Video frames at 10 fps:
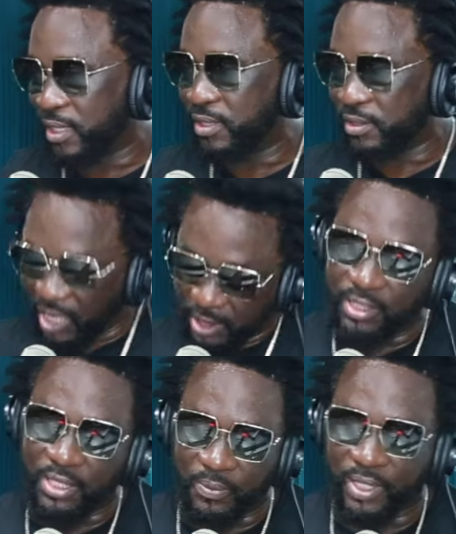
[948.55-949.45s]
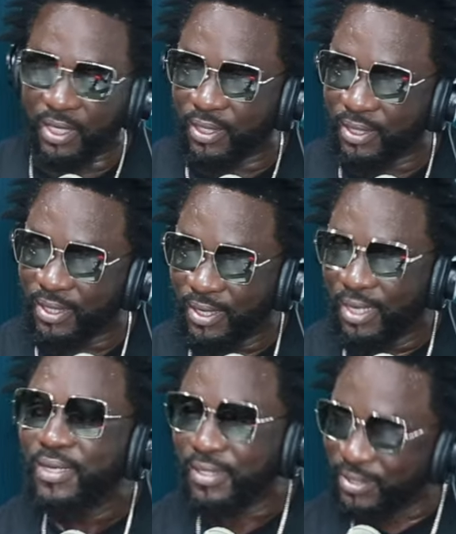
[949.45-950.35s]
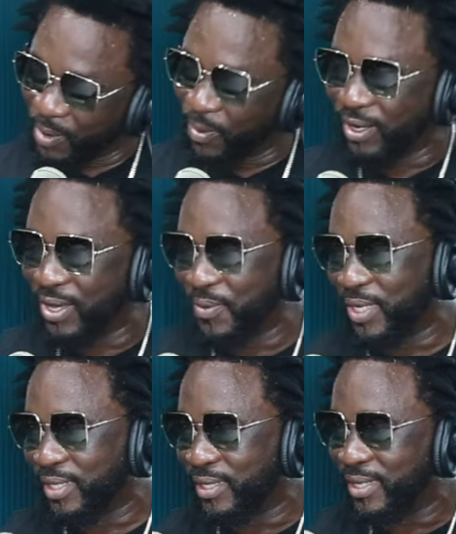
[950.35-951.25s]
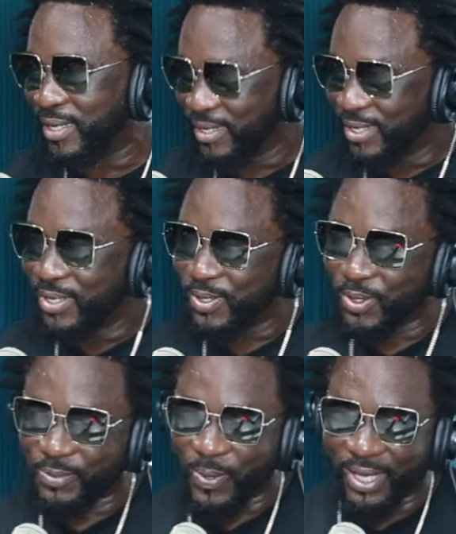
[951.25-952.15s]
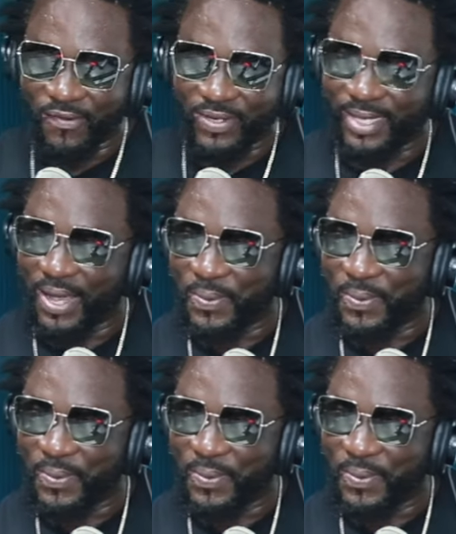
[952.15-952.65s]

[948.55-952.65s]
All right. Things okay, in the so, making. So we just have to keep waiting. Yeah, man. What I mean. Nice. Respect every time.